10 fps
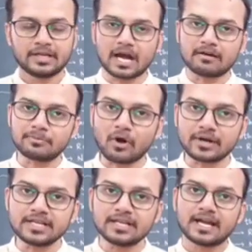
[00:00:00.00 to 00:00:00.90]
In our
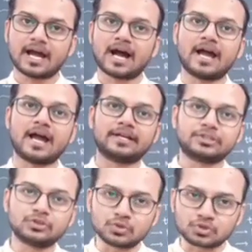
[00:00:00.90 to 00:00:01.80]
body,
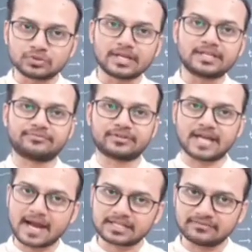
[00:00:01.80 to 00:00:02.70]
due to the
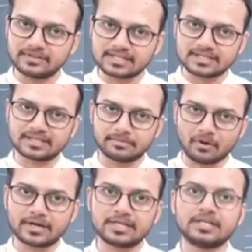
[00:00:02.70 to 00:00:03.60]
different activities in the
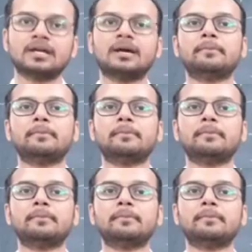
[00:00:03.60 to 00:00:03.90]
body,